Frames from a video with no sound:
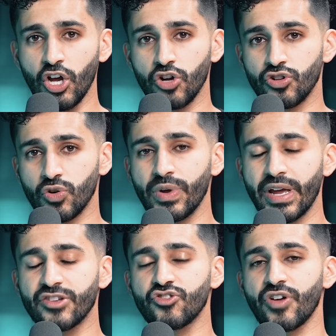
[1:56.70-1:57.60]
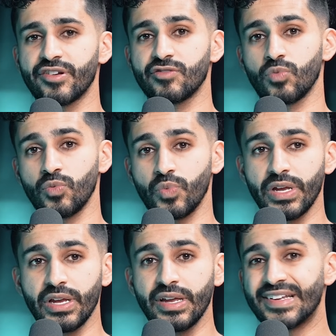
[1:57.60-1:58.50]
So we as traders, when
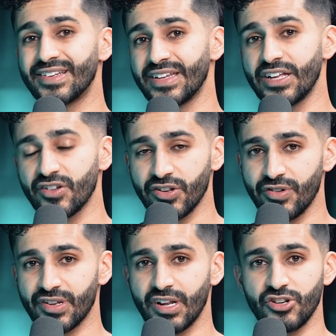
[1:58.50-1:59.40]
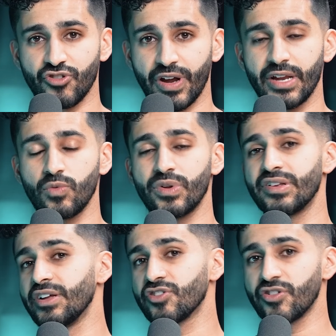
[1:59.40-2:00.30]
we see a certain trade, we
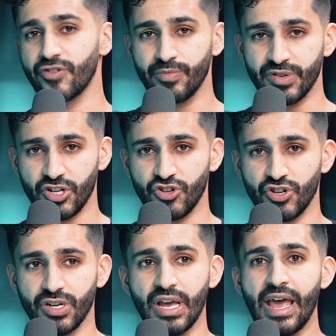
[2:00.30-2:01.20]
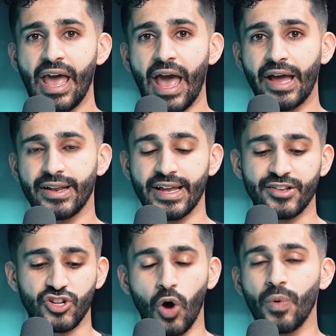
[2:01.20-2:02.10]
see a certain position, and
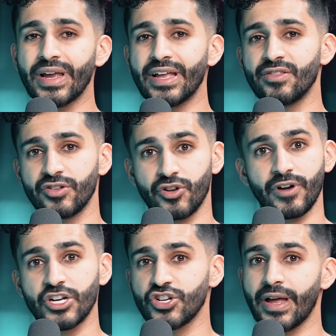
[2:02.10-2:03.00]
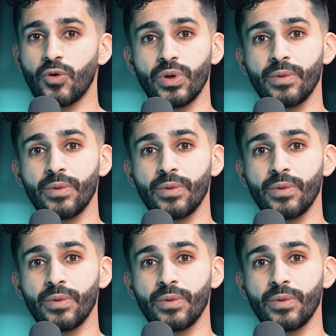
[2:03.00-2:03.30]
it's going in the direction that we